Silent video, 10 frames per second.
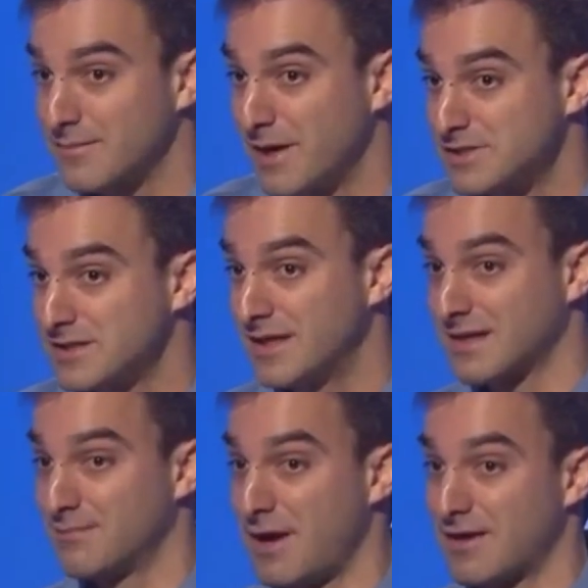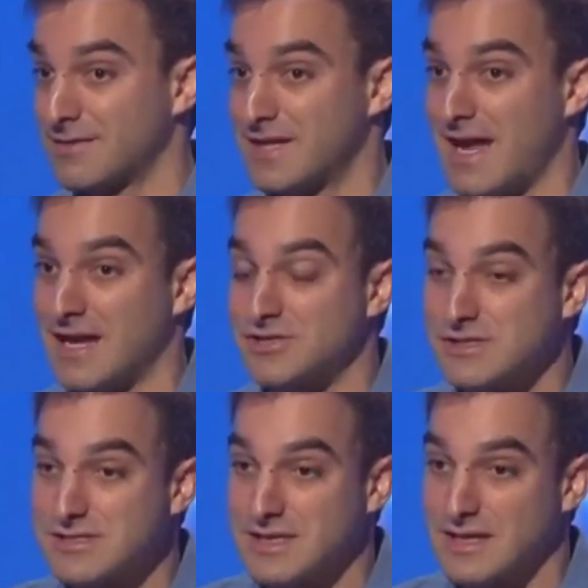budget, comparing them to
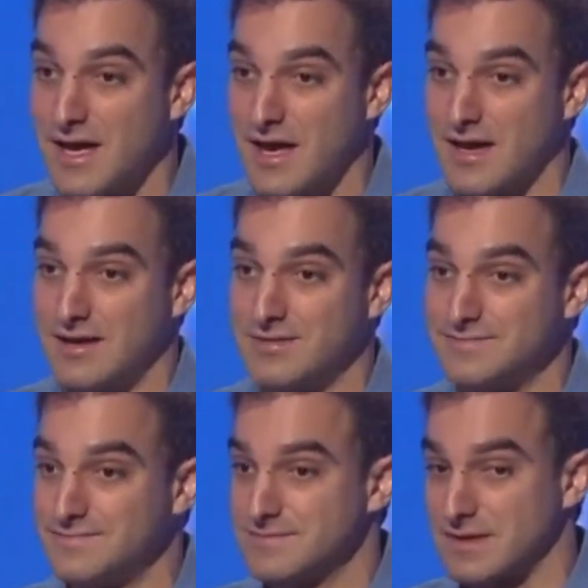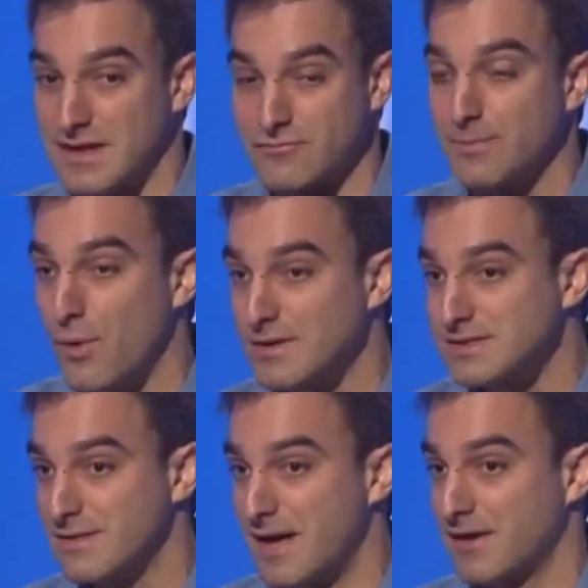agency
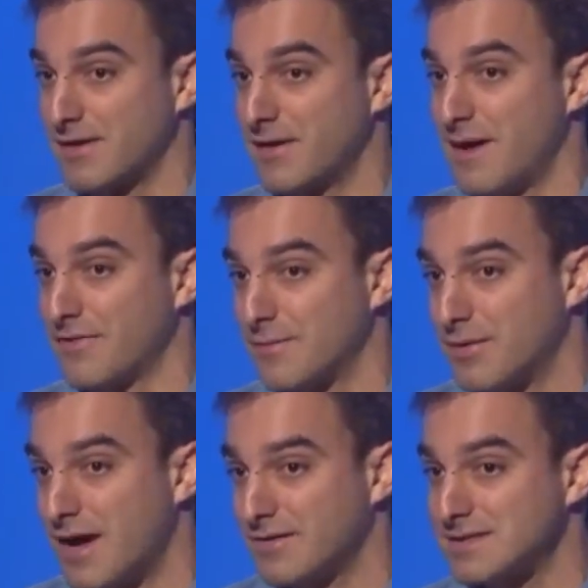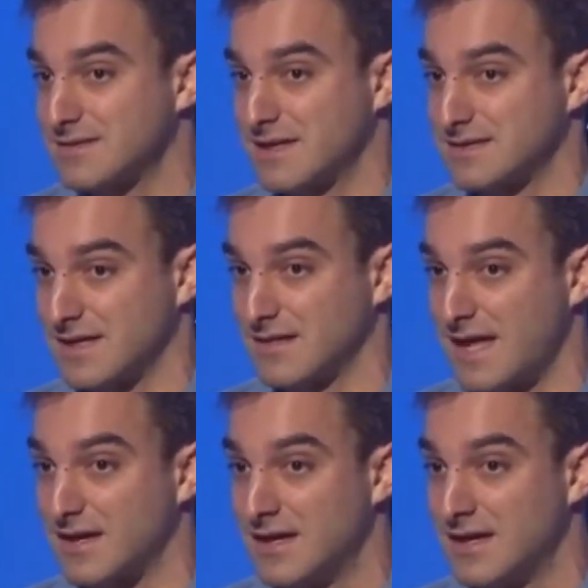reports about their progress and things like that.